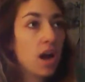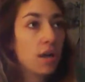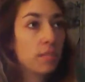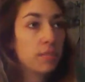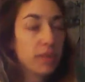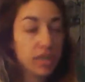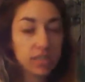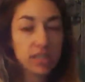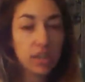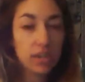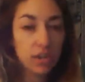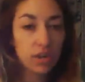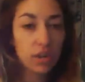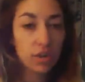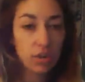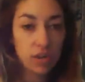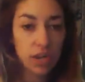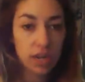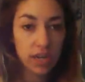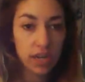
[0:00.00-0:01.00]
because I
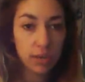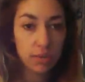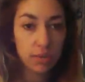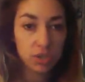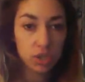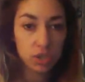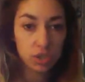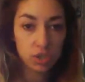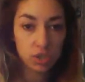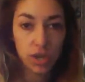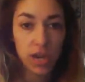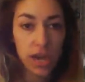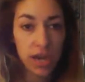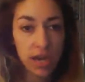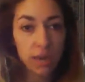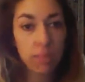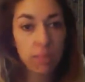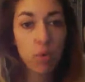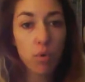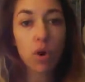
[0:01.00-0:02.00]
knew that he was just
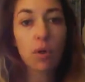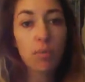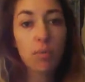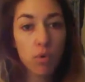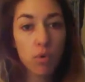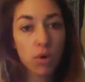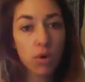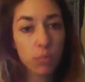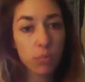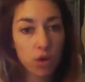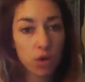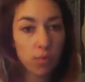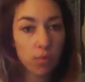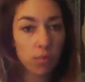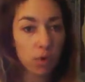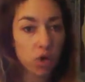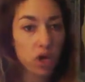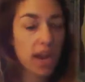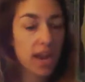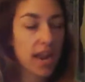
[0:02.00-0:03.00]
creating more and more and more and
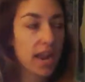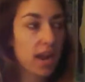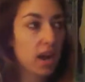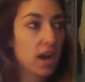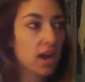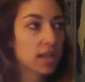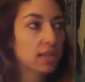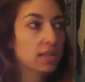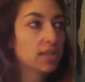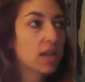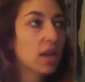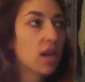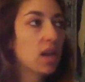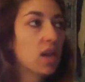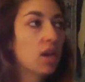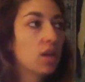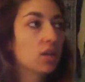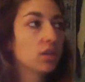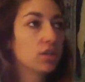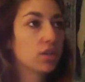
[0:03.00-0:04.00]
more chaos.
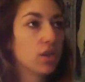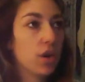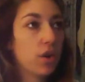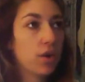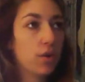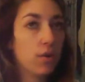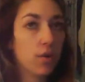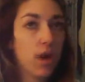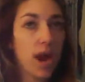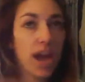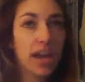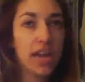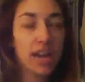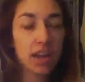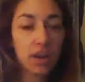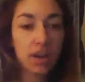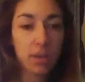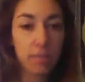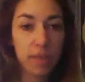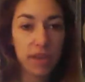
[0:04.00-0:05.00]
So I
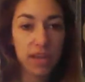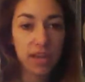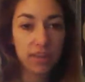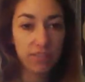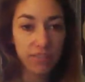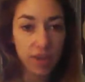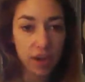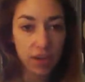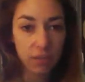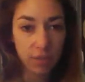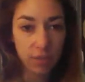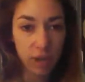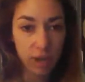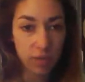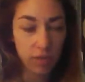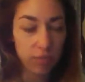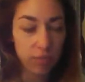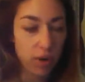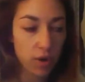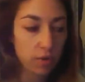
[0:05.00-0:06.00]
hear him making fun of me
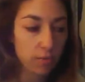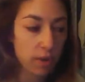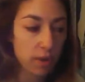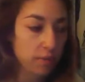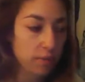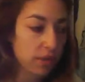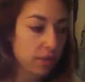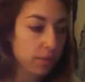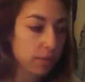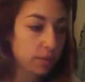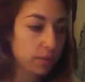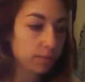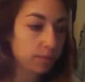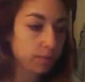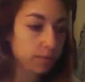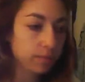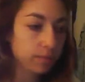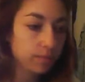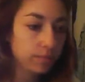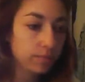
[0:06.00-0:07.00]
on the phone to my mother.
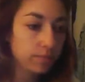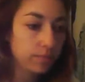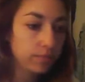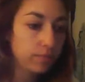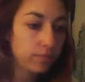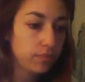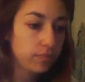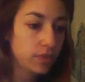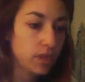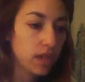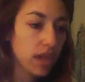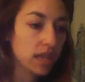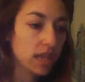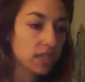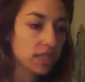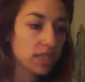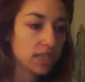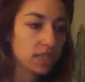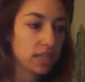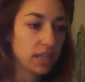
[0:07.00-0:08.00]

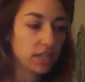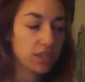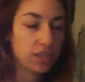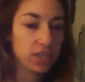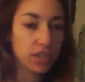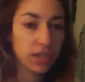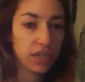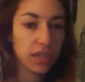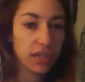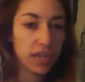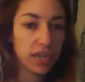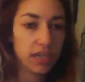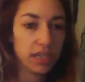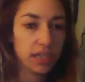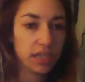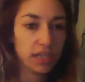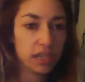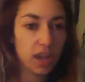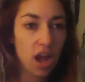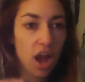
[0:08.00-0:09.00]
And she
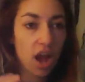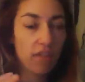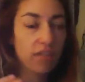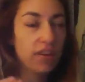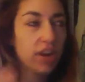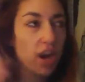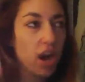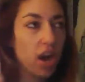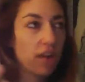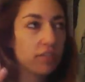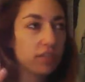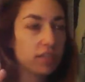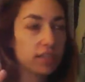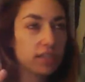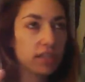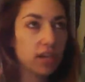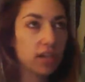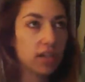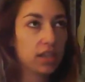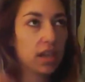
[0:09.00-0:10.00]
very
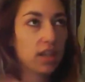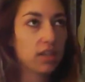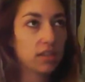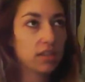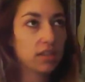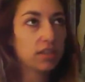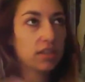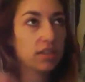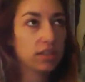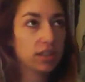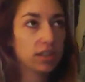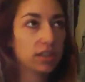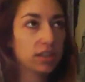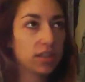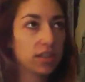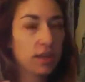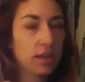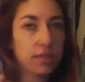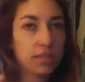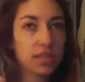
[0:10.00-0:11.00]
obviously on the other
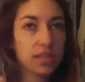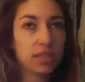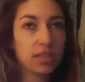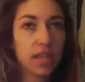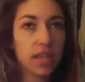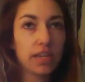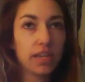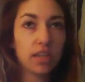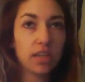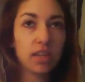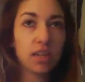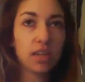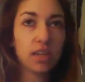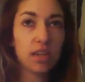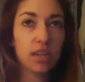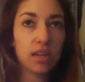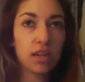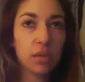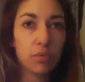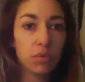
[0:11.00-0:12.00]
line was like,
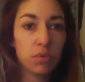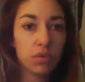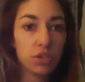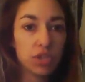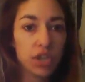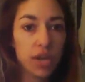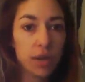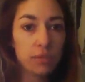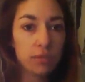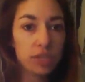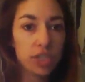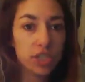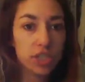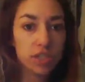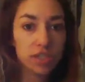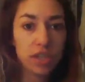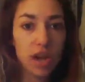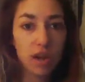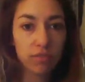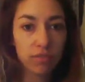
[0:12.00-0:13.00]
well, Jim, she
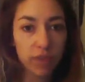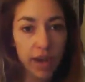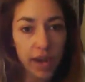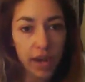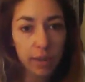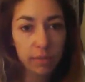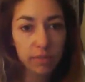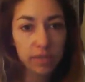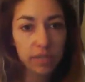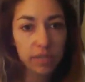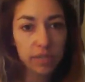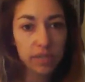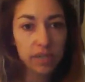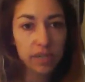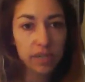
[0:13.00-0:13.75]
just got raped.